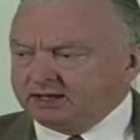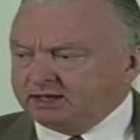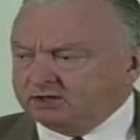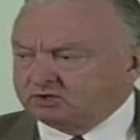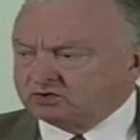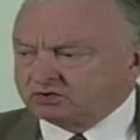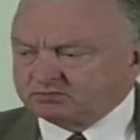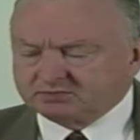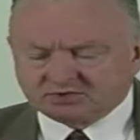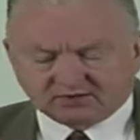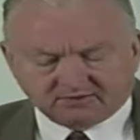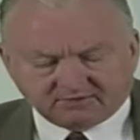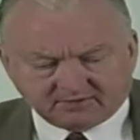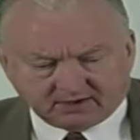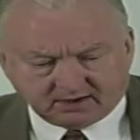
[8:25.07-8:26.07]
In terms
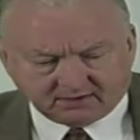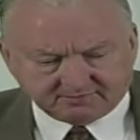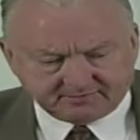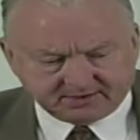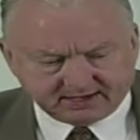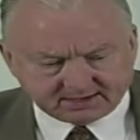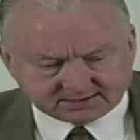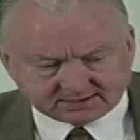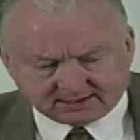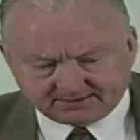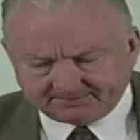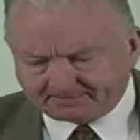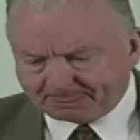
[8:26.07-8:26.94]
of Vanessa,